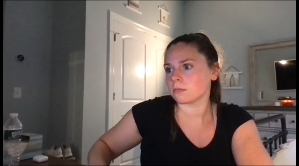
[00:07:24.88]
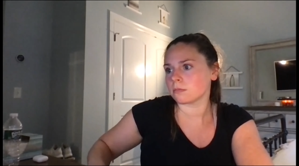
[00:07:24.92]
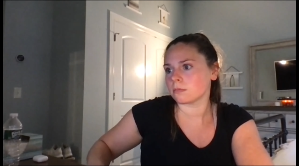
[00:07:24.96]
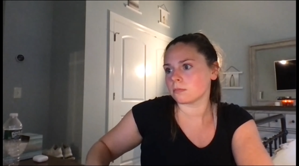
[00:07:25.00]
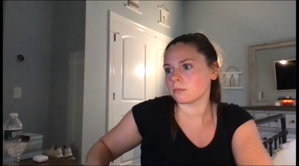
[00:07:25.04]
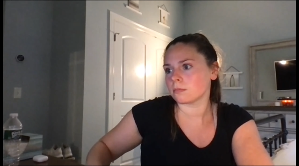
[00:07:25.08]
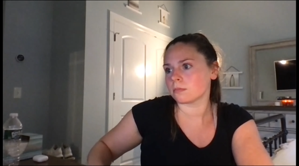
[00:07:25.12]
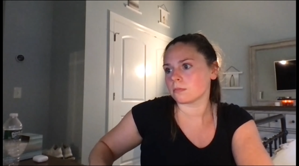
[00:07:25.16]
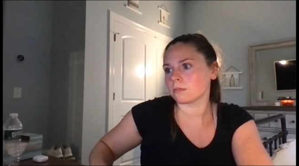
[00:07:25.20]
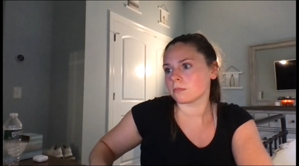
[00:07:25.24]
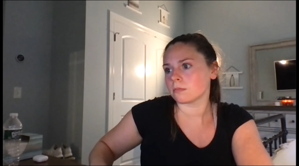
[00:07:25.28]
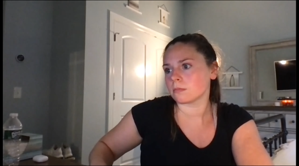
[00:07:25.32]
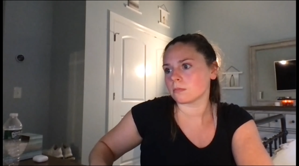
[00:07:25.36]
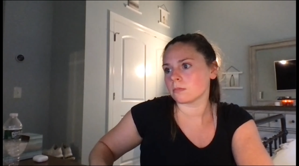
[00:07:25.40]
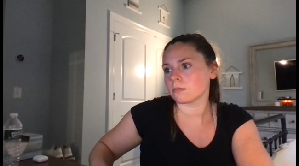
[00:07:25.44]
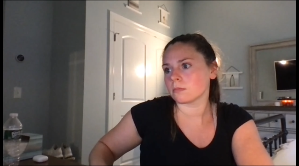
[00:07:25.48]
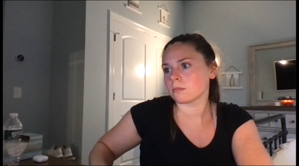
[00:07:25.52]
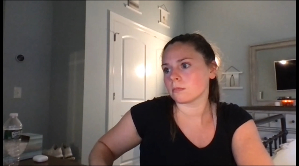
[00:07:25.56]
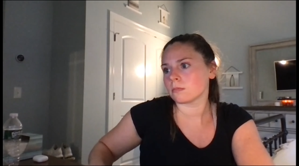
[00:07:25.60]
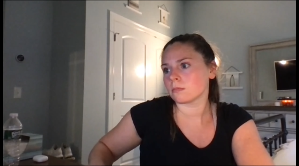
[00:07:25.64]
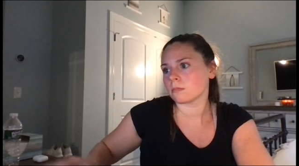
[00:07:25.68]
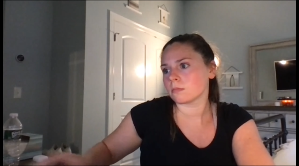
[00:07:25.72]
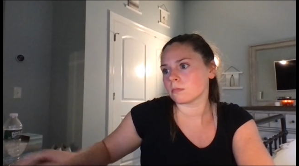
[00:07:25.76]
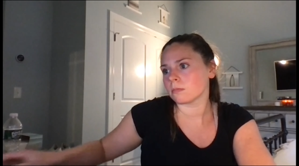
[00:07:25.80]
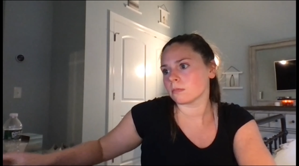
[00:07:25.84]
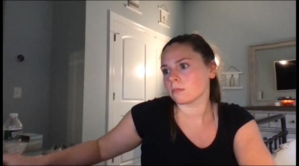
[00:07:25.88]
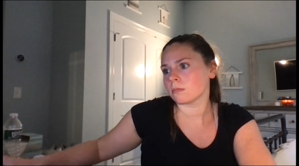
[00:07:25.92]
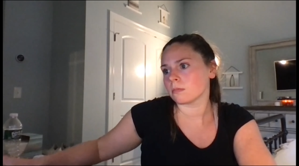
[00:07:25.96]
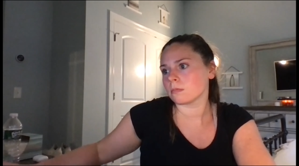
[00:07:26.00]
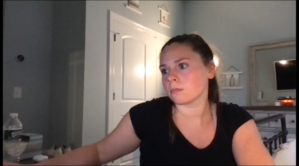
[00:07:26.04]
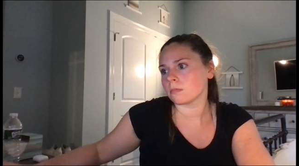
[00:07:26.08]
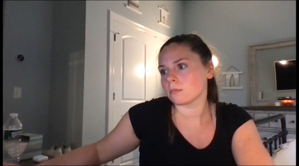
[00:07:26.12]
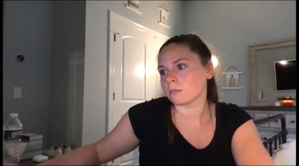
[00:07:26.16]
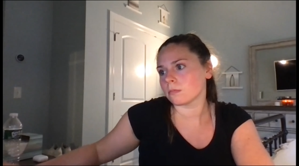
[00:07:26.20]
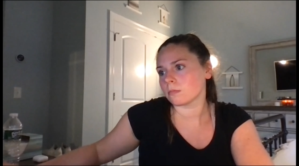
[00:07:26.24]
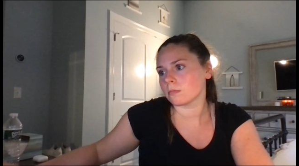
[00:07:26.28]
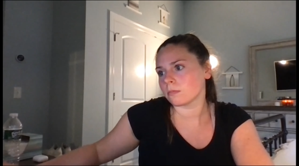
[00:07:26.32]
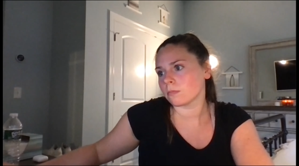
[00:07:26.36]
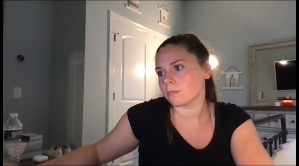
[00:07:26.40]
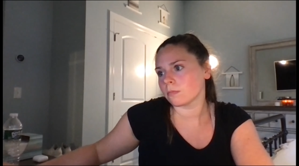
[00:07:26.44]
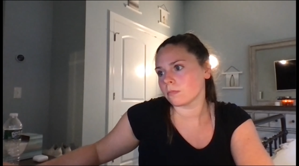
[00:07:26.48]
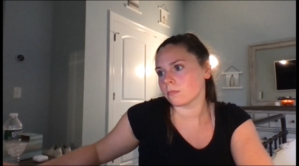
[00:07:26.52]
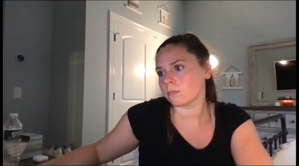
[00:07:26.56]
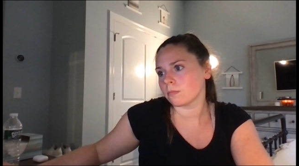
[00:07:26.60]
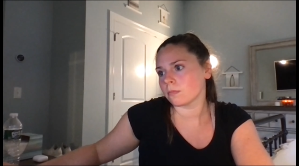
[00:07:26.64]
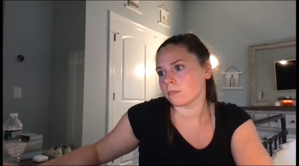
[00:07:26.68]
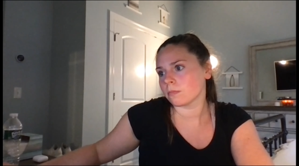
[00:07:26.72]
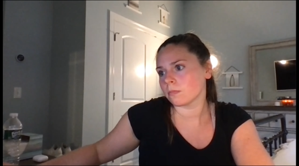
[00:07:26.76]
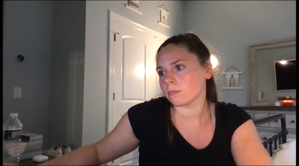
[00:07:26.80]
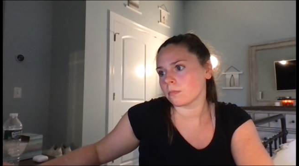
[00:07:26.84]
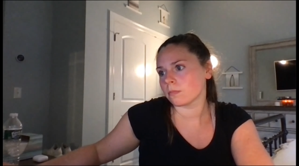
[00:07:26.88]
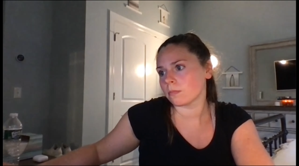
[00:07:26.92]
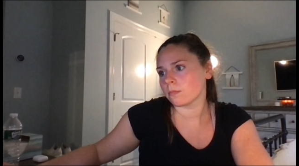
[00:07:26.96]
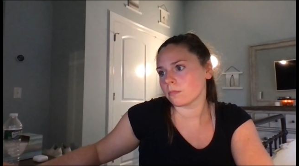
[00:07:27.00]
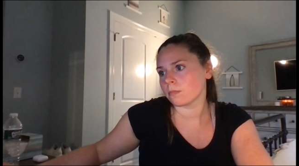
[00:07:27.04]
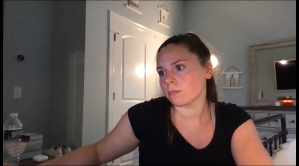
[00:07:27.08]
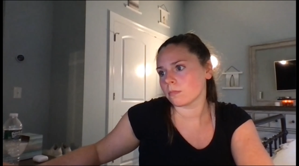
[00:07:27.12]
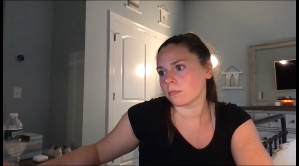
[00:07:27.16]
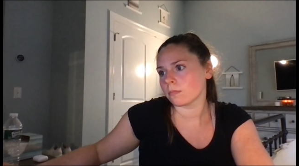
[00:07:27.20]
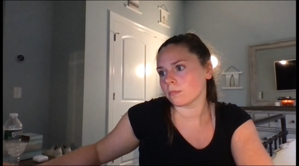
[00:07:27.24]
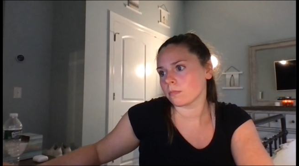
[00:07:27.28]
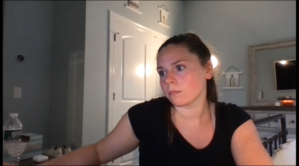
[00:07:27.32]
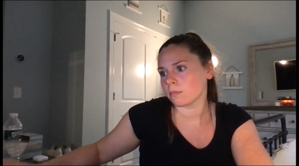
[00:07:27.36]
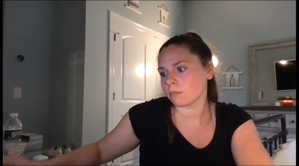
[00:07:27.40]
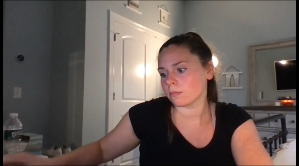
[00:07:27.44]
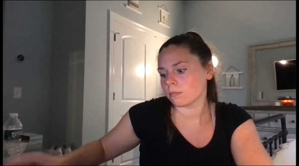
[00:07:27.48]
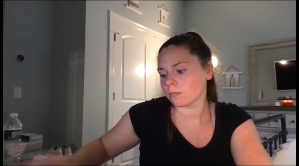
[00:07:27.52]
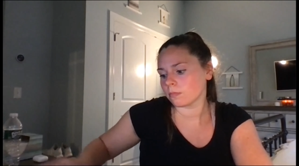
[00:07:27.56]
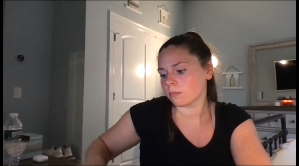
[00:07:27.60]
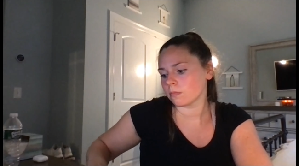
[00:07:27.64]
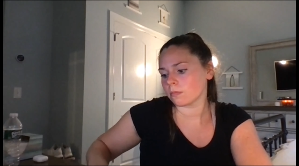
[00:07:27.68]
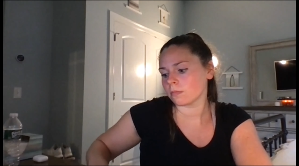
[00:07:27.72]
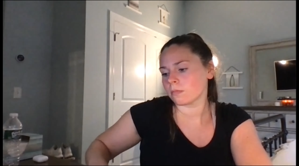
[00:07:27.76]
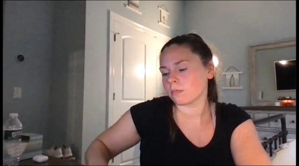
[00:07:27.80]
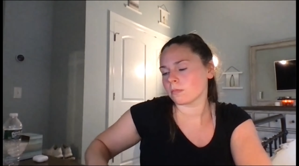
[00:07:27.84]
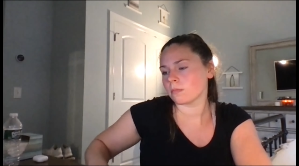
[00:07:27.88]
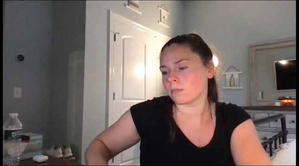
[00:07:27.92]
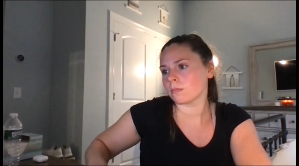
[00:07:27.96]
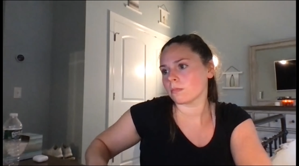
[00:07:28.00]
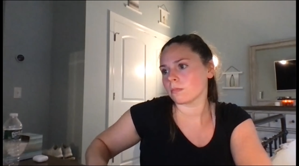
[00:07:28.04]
No one is speaking in this clip.